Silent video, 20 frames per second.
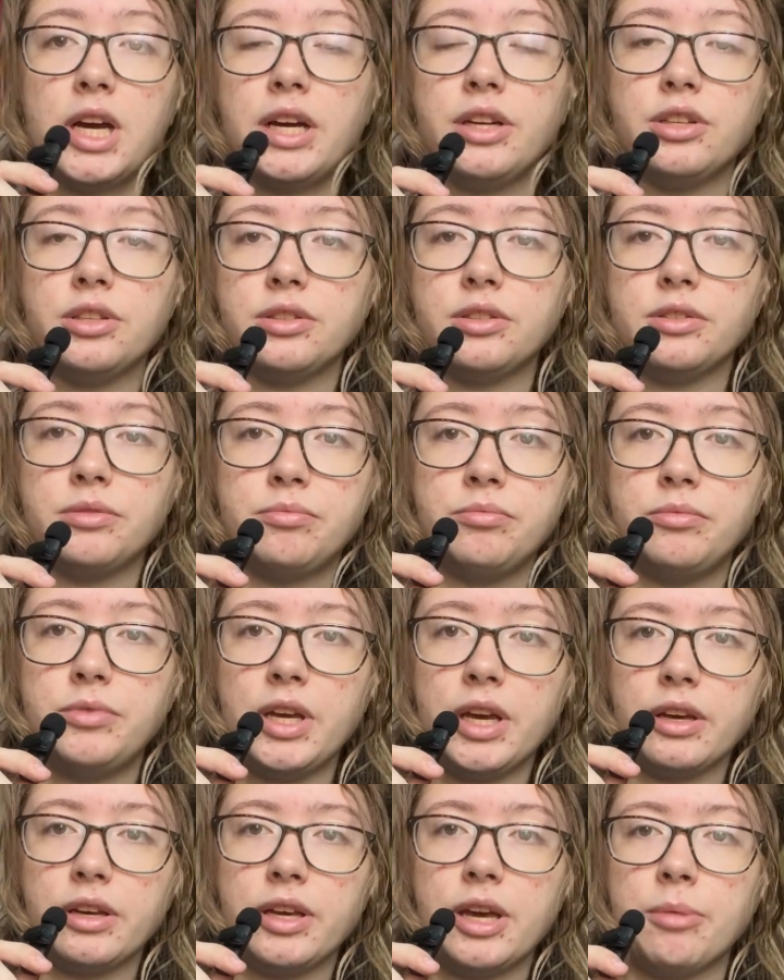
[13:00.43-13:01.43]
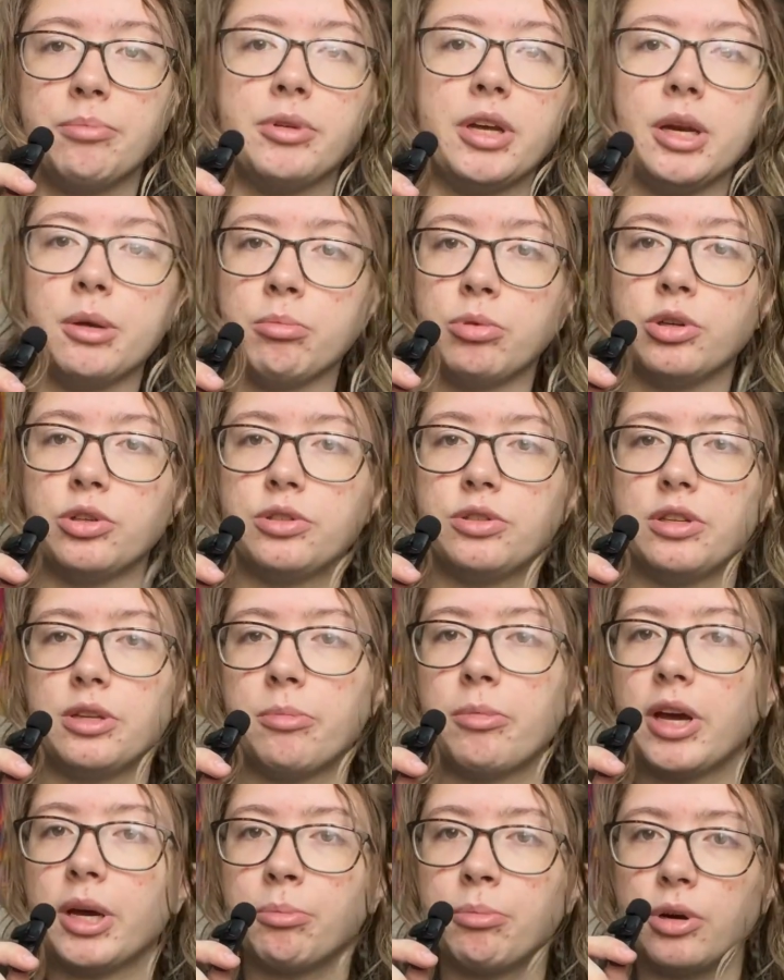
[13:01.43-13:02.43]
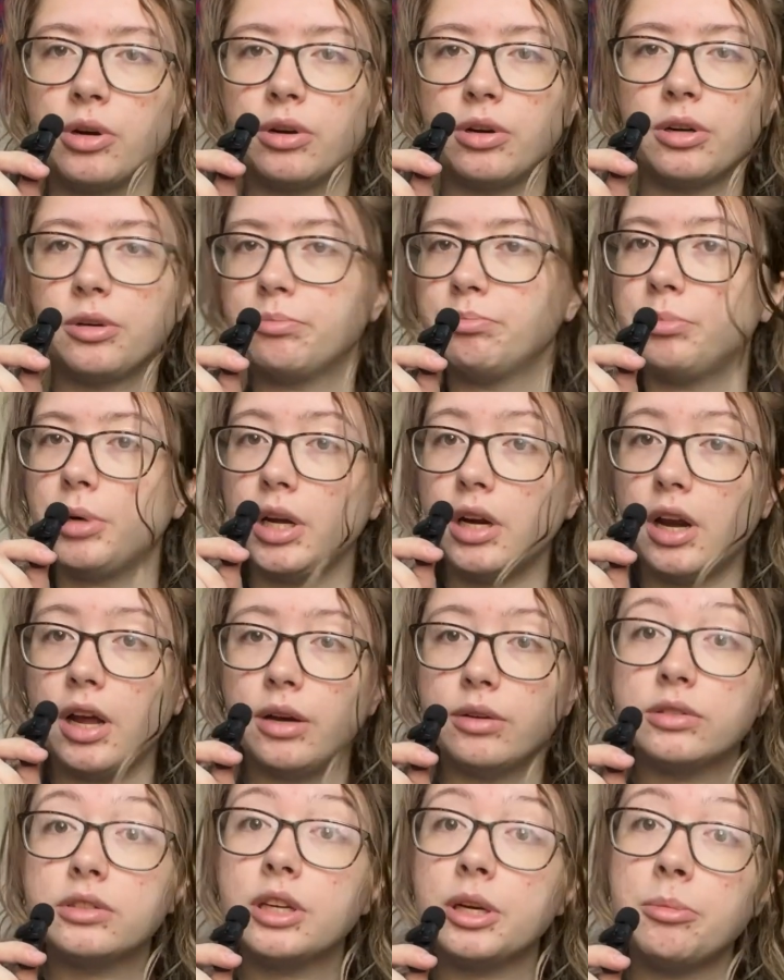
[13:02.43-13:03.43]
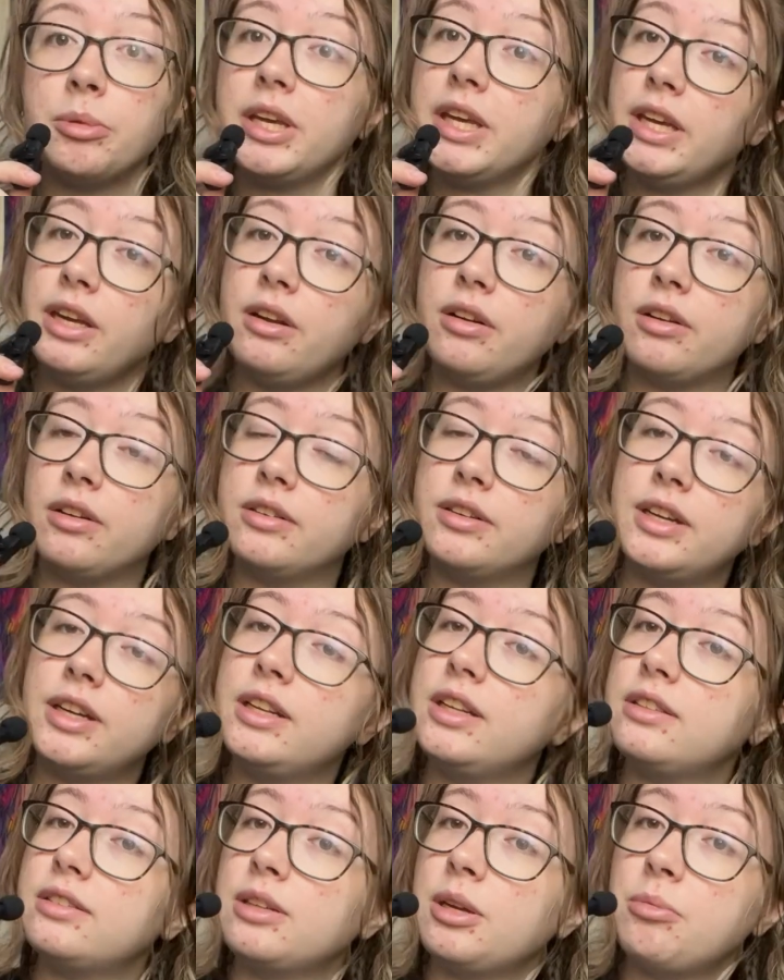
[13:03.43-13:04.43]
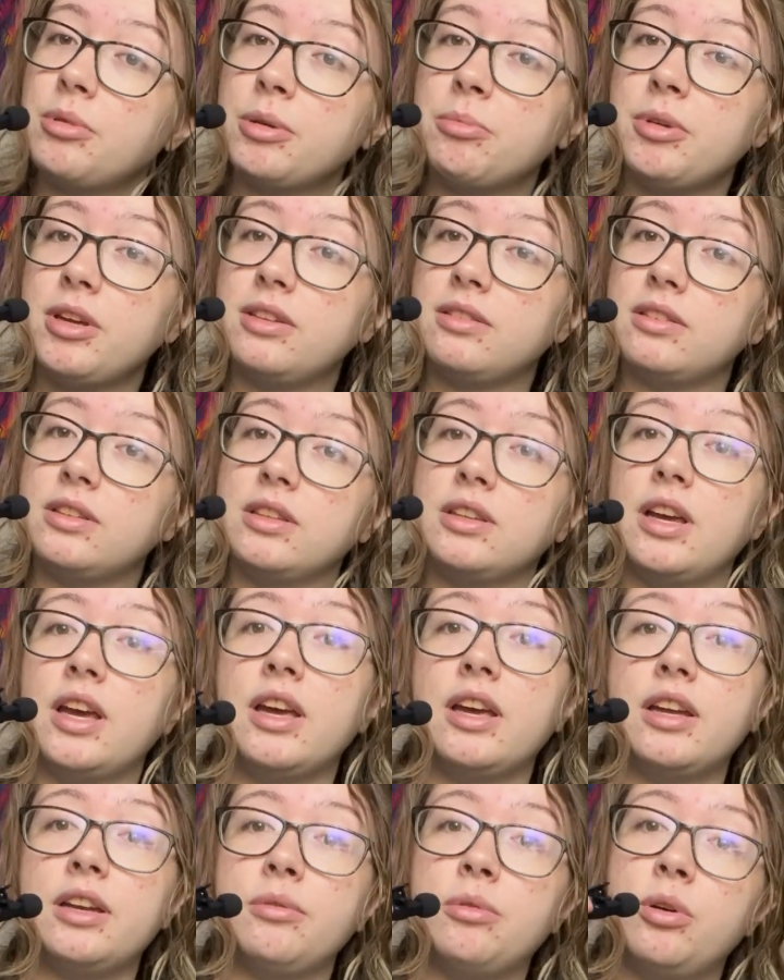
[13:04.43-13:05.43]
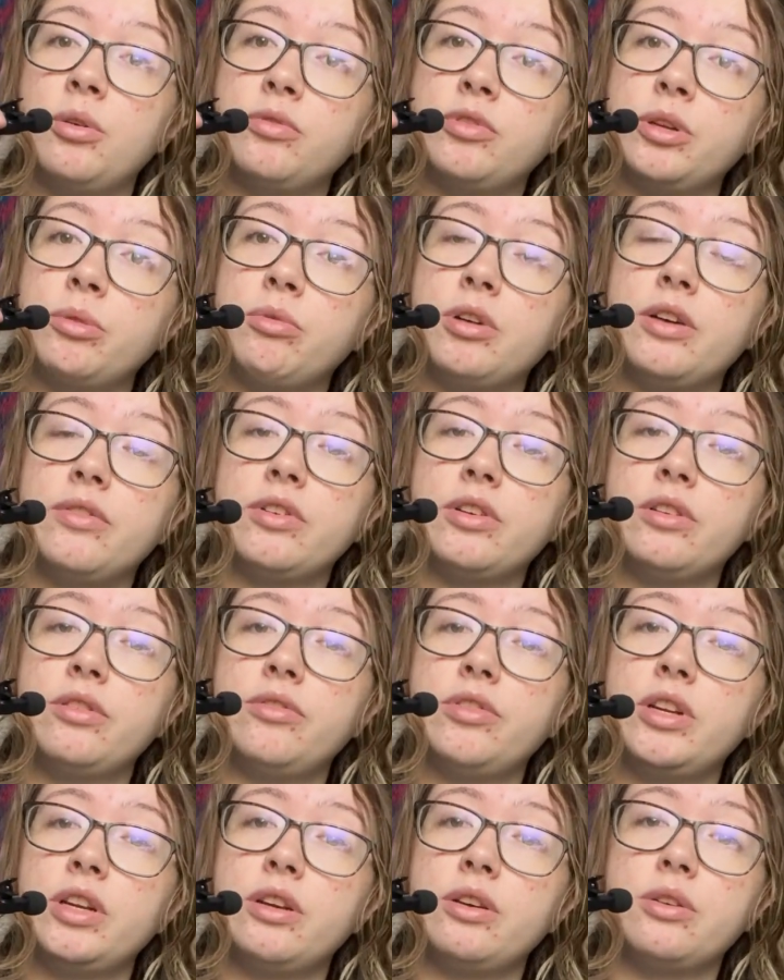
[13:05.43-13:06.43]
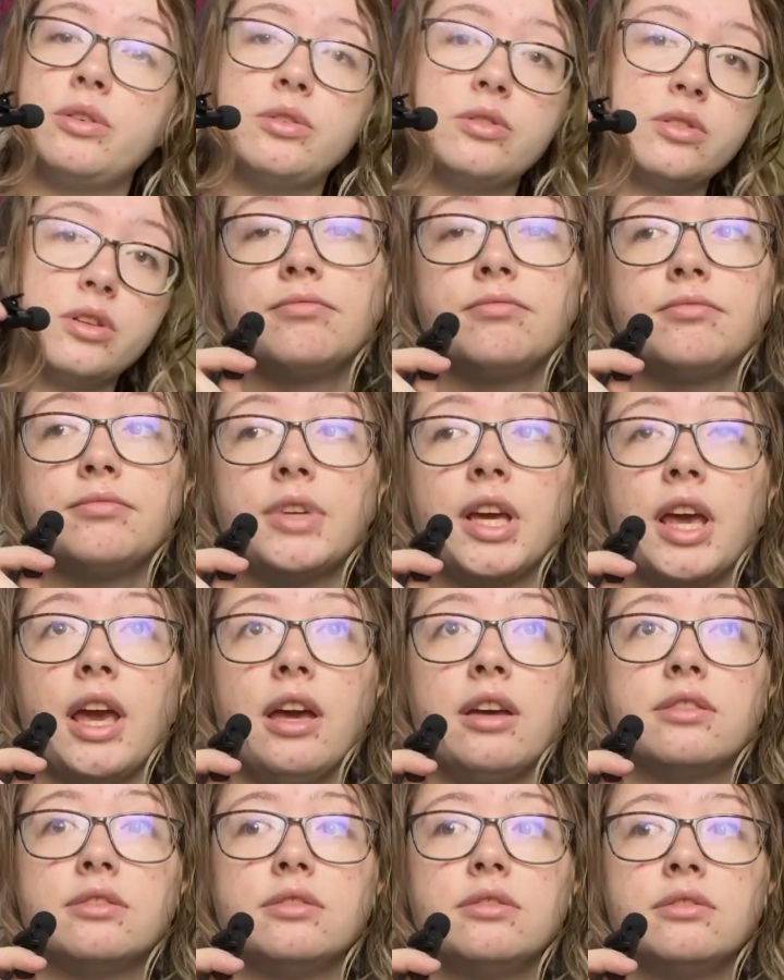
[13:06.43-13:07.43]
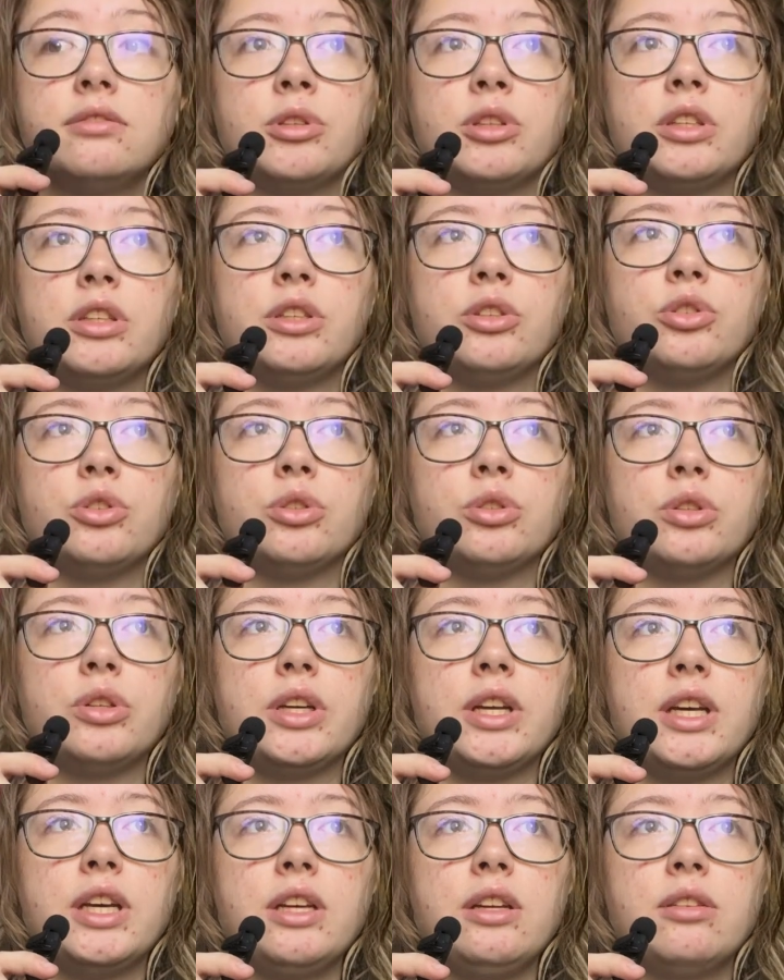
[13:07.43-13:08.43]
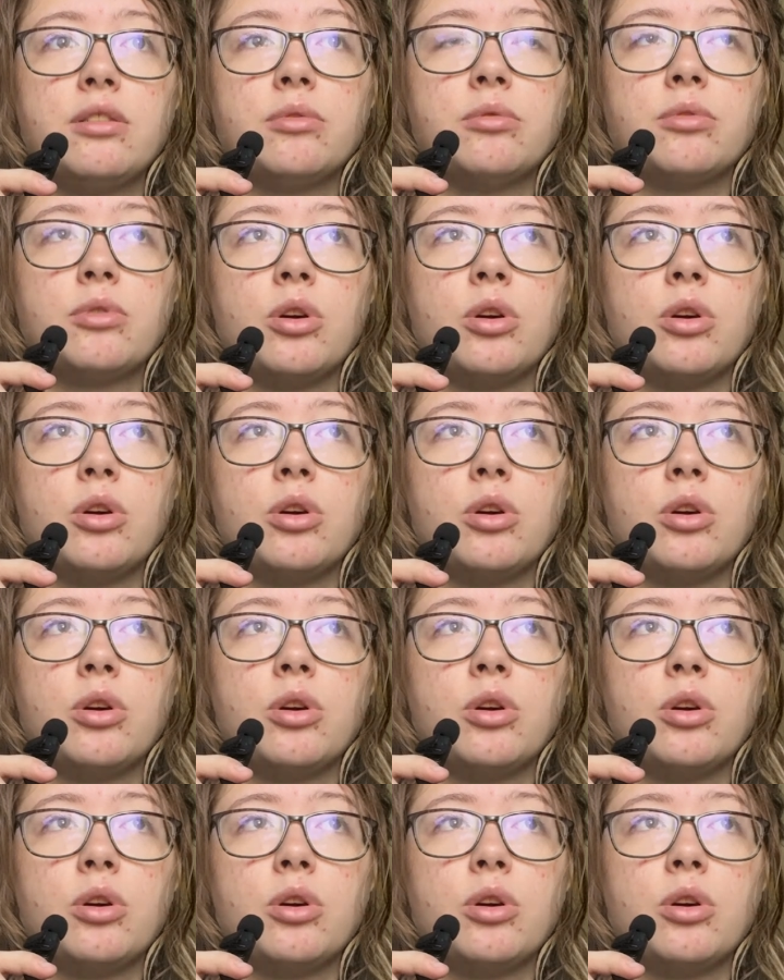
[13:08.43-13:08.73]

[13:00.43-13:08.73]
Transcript: it kept getting pushed to the back burner. But now it's gonna be here, and it's gonna be amazing. And hopefully we'll have other videos. But yeah, really enjoyed it.